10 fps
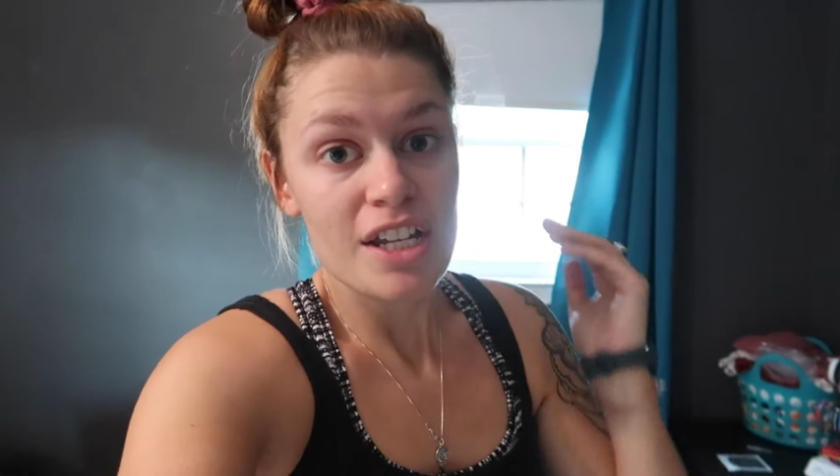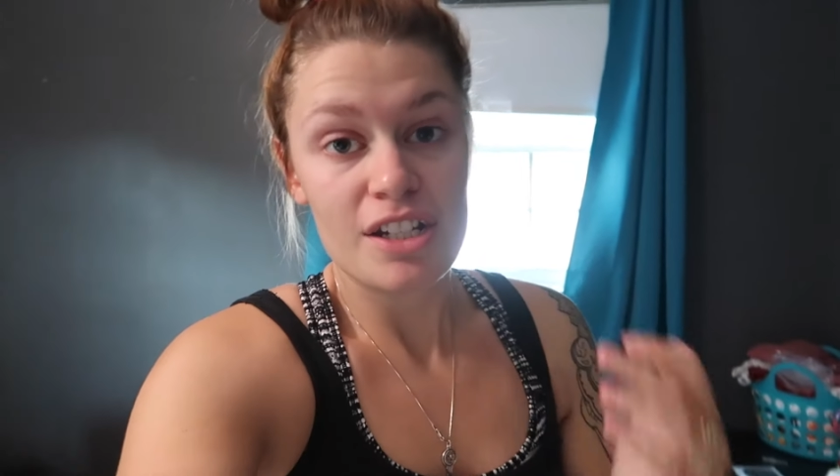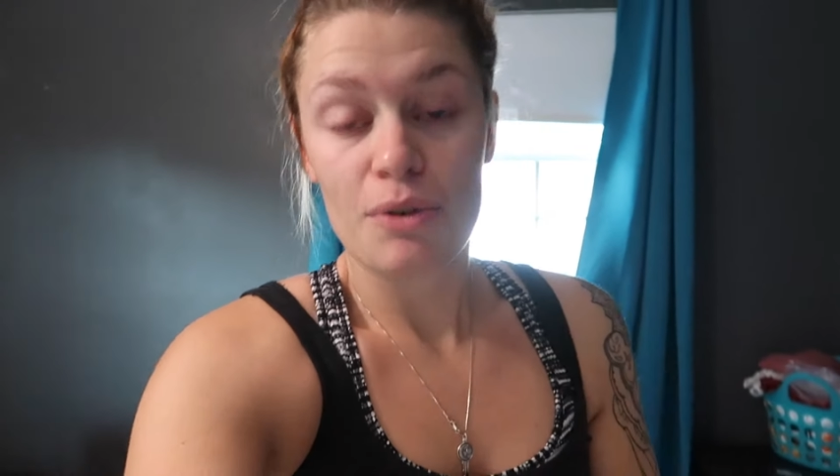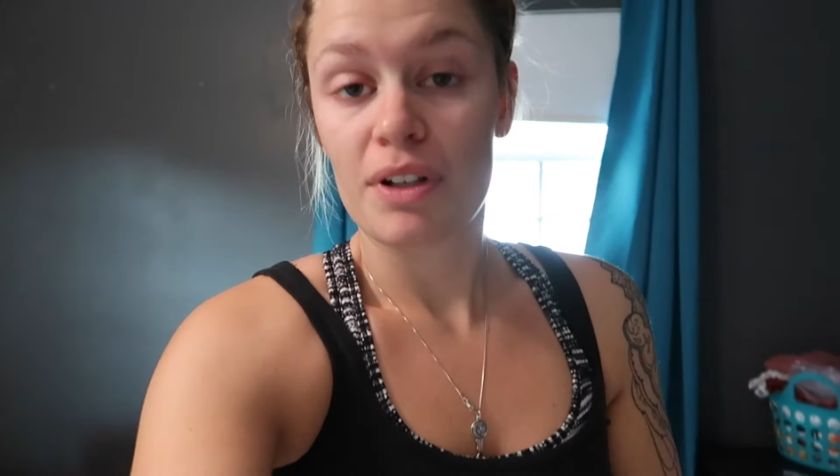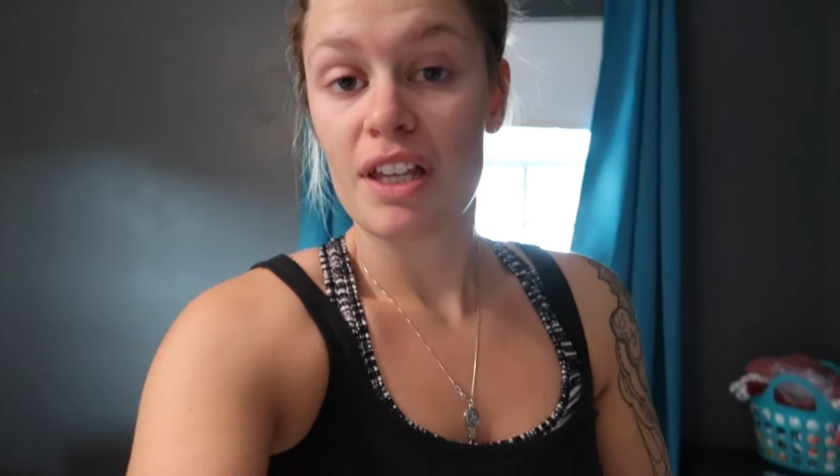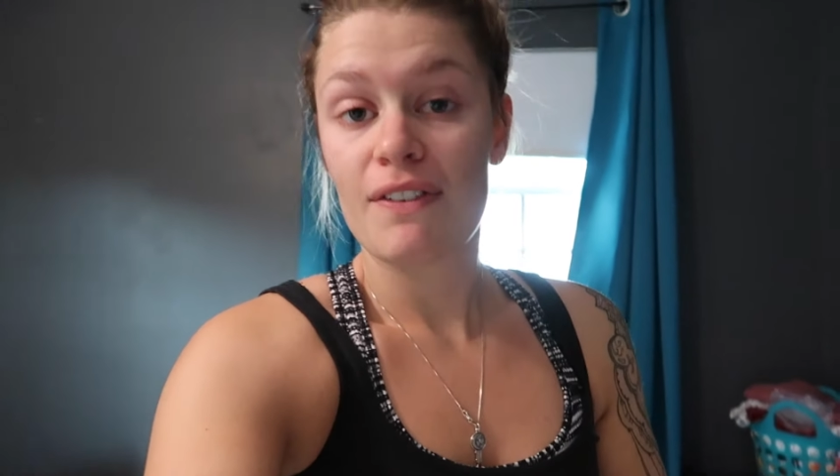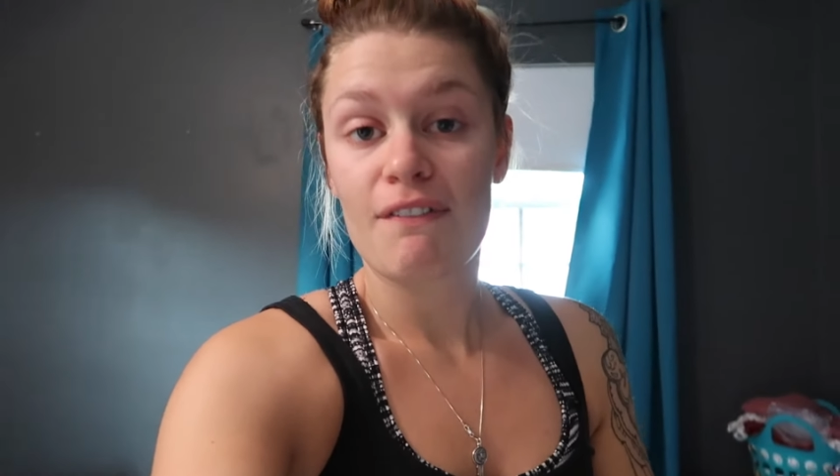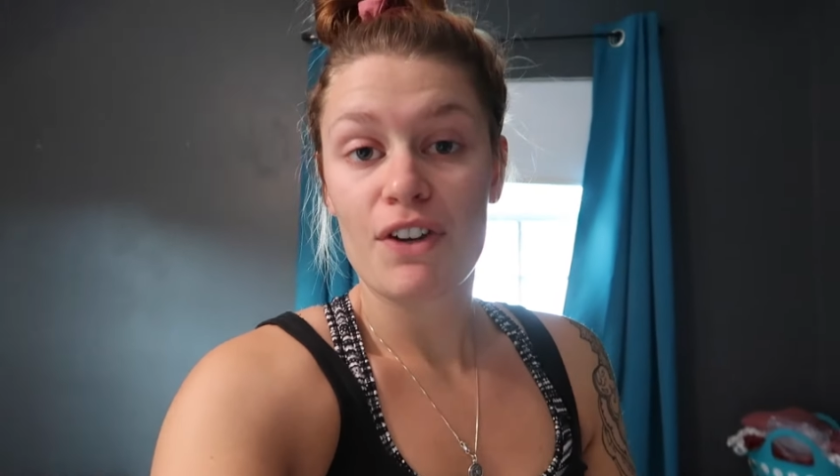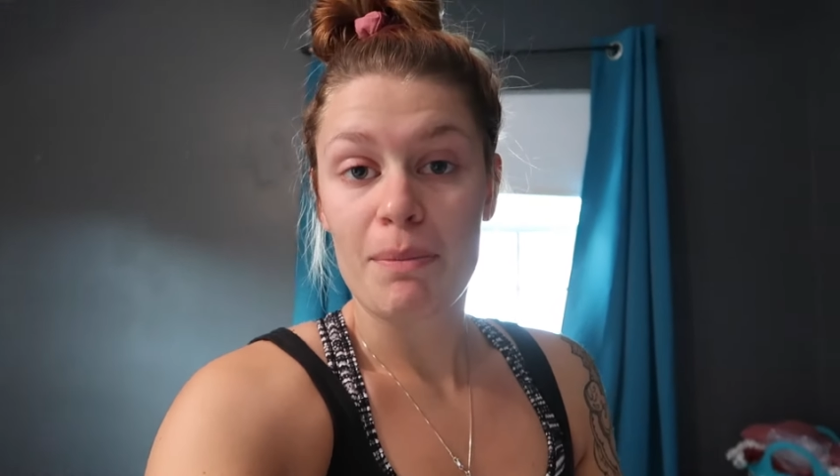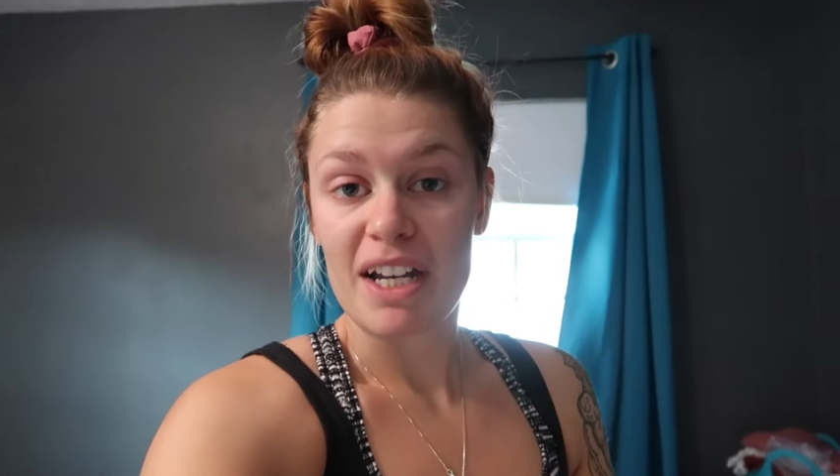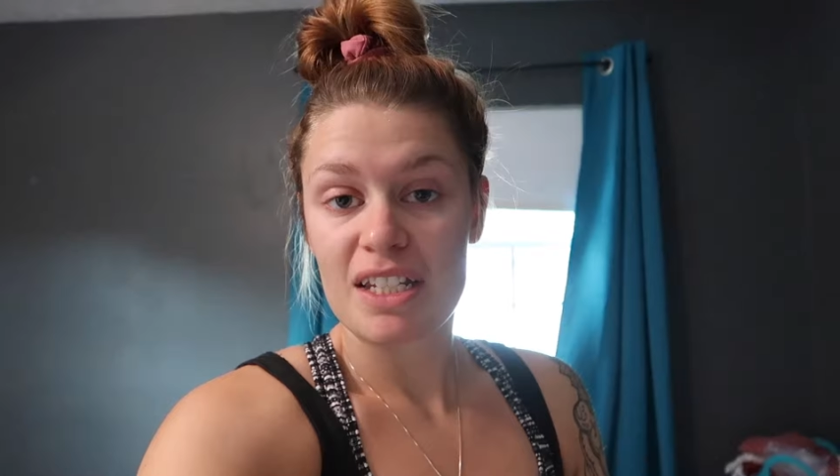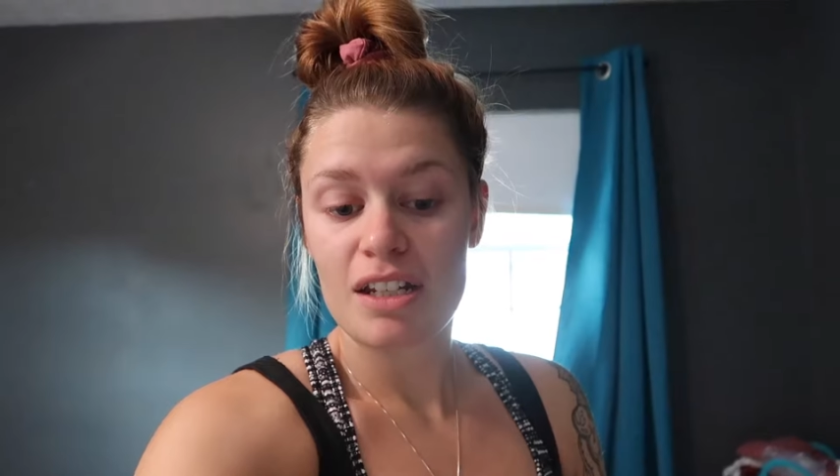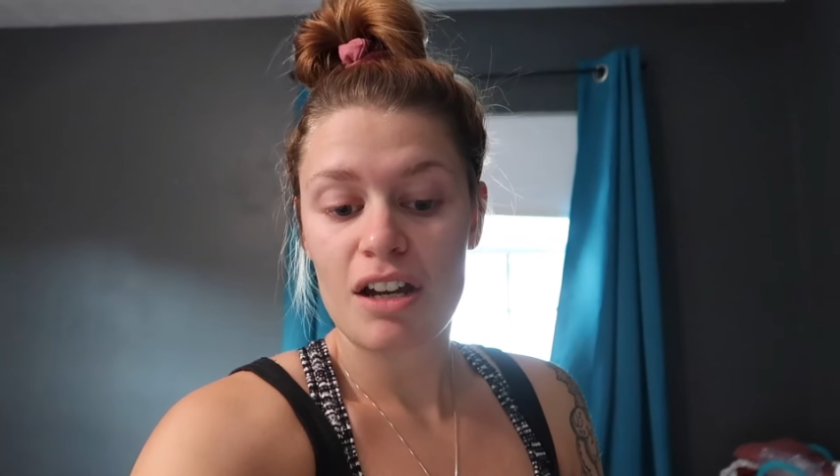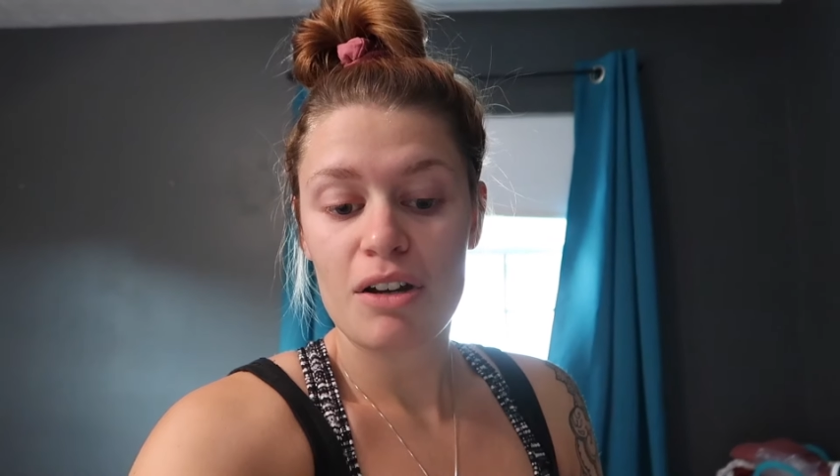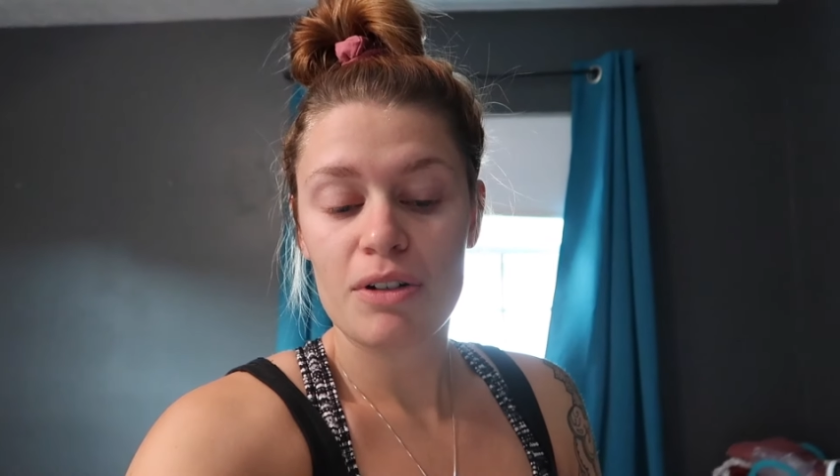So we're leaving for
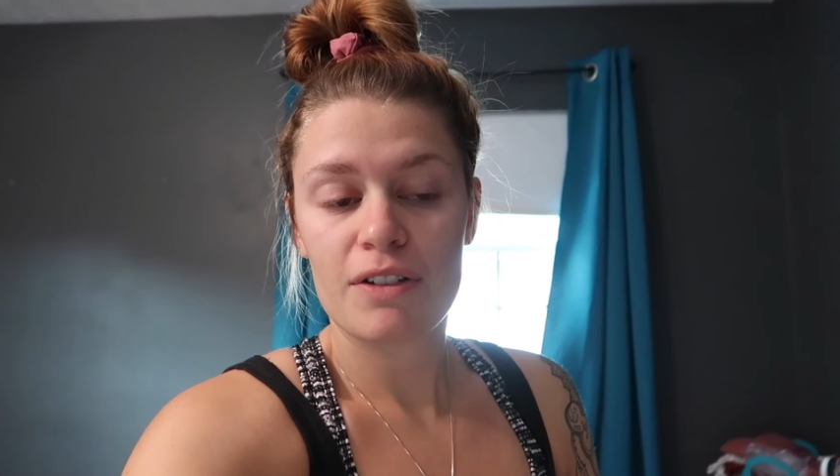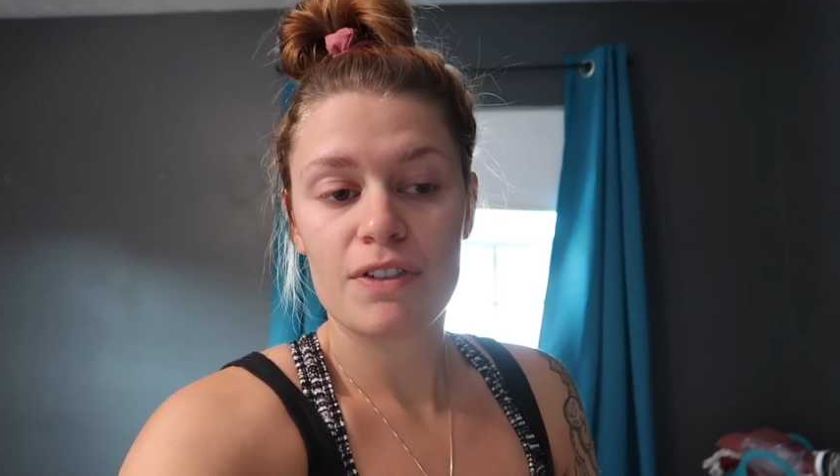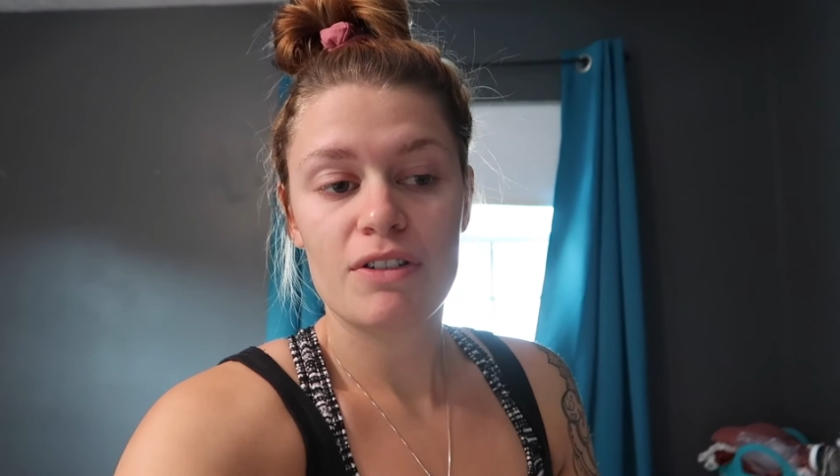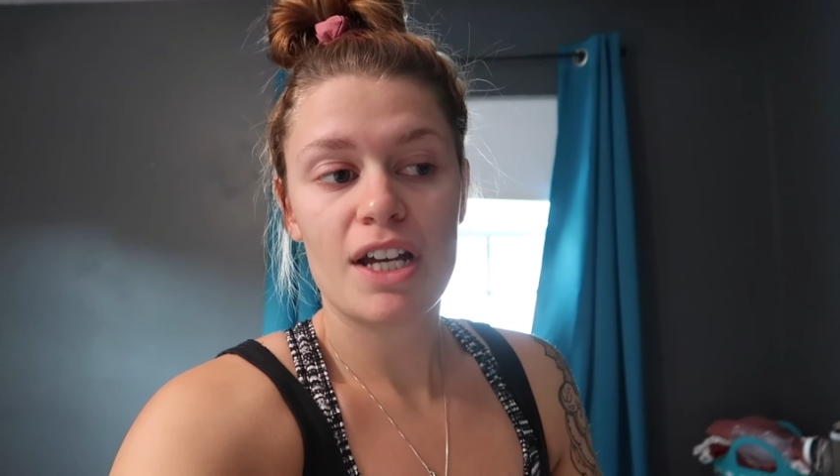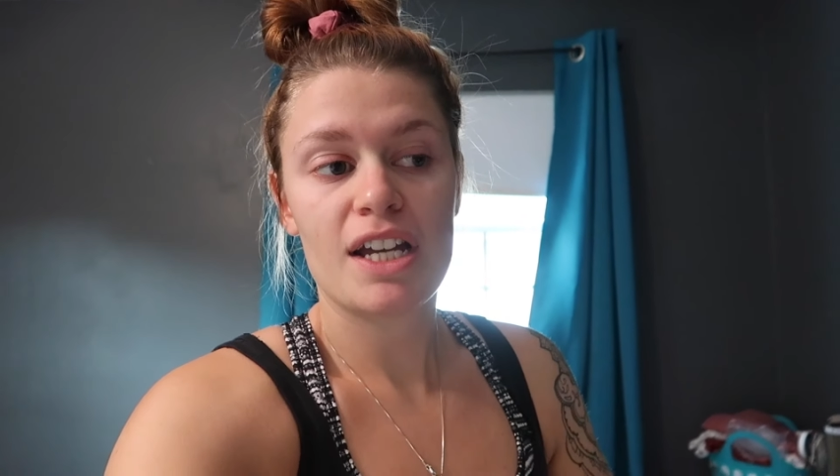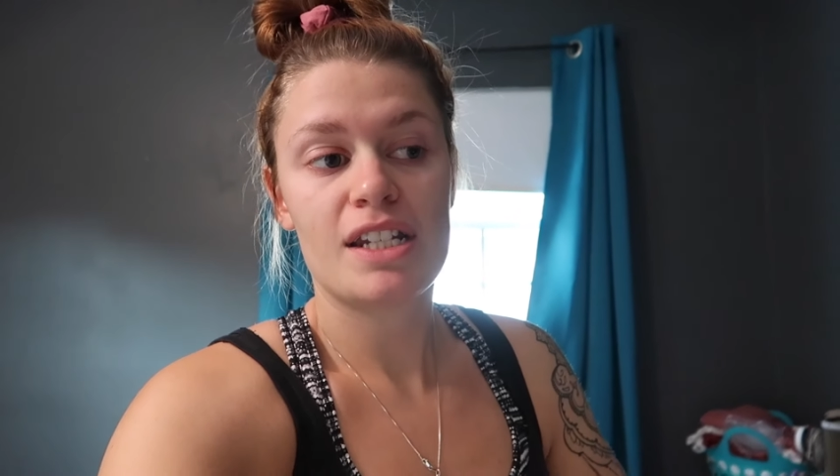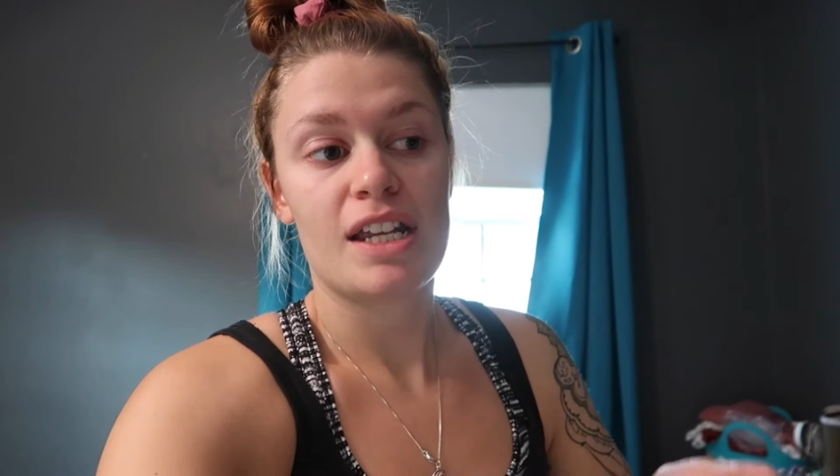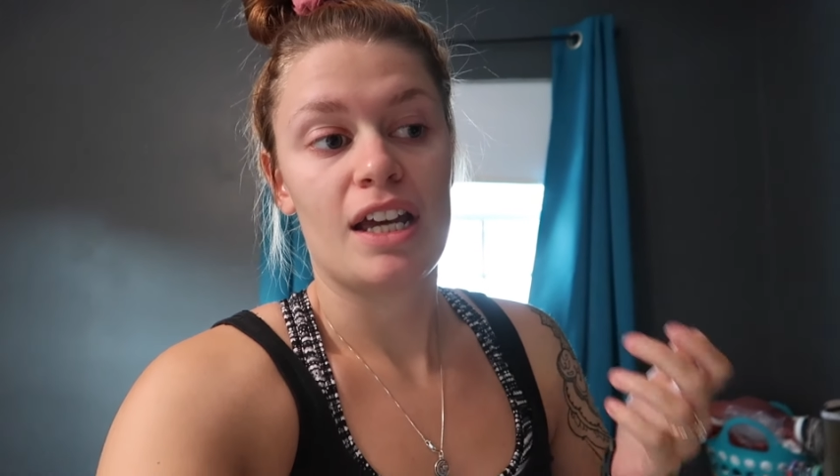Mexico in a few days,